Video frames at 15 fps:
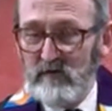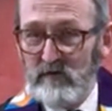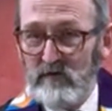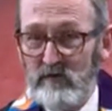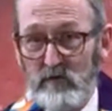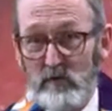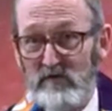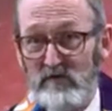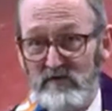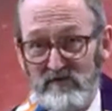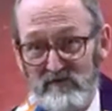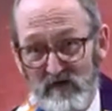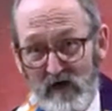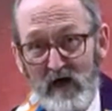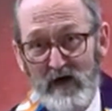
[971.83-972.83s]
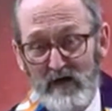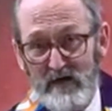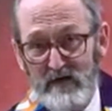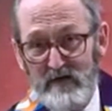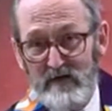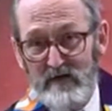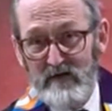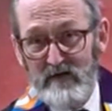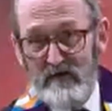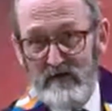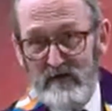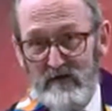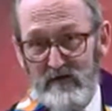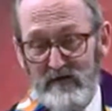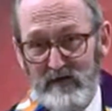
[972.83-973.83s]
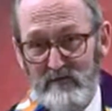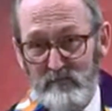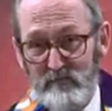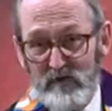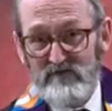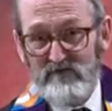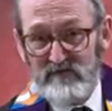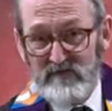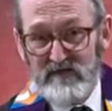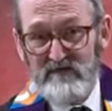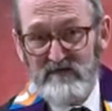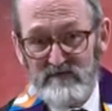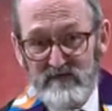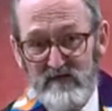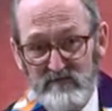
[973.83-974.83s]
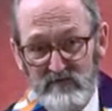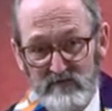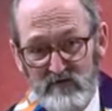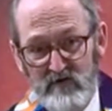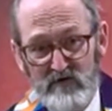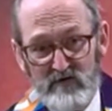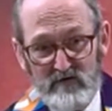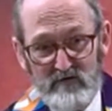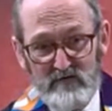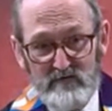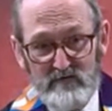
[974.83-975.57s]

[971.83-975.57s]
You are the sky in which these things occur.